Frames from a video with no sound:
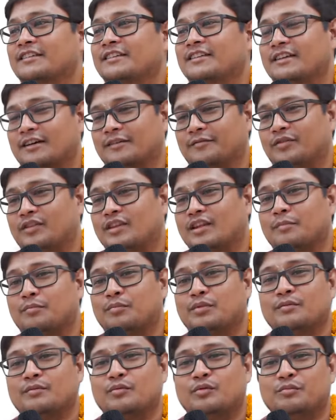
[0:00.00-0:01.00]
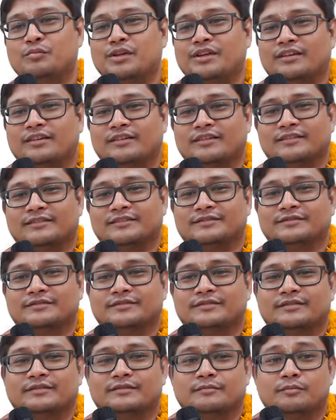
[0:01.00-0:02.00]
yeah, Tapa Bhumi.
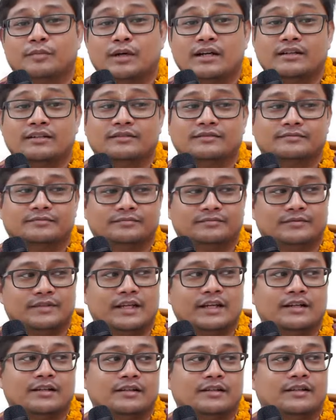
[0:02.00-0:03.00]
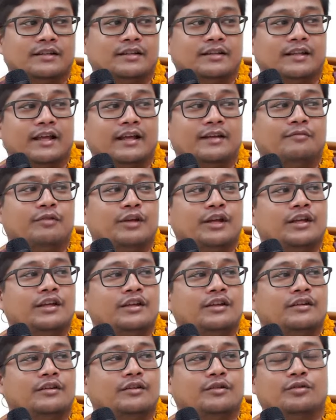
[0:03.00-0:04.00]
But yeah, that
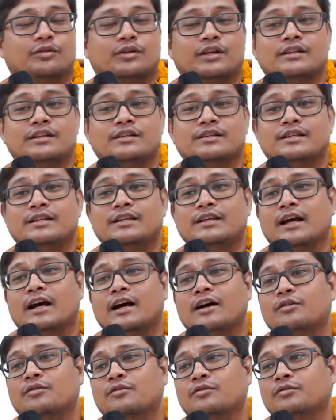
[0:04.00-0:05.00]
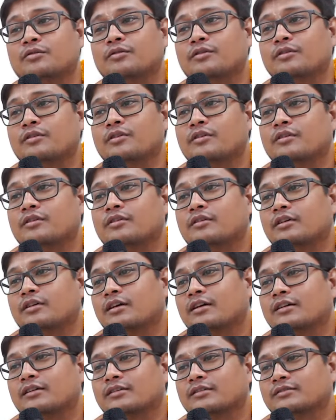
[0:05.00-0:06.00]
way you can see how
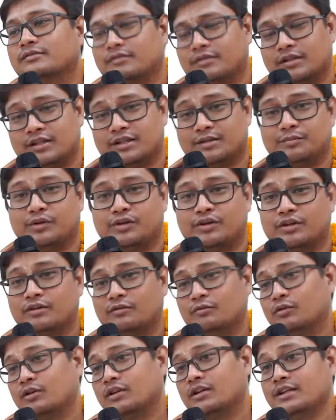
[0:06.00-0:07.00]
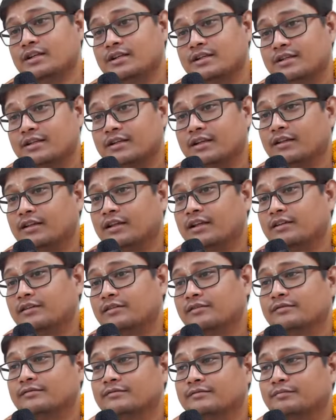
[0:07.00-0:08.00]
this material world is.
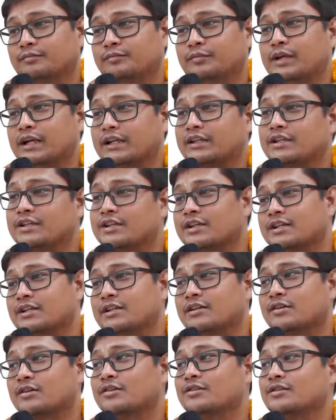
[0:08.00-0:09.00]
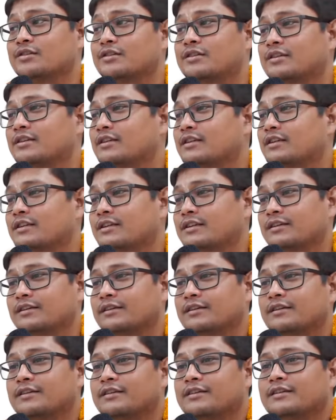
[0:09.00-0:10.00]
Practice Krishna consciousness.
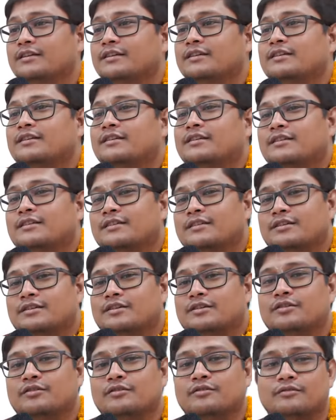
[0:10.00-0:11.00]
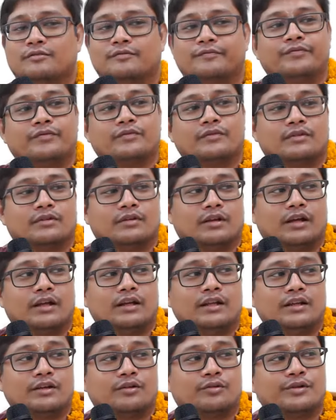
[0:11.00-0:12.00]
So,
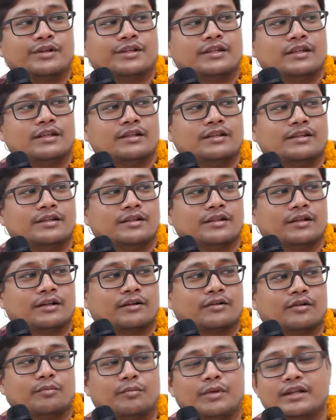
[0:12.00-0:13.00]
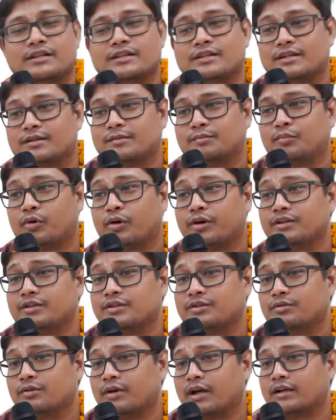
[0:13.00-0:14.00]
any questions, comments, points to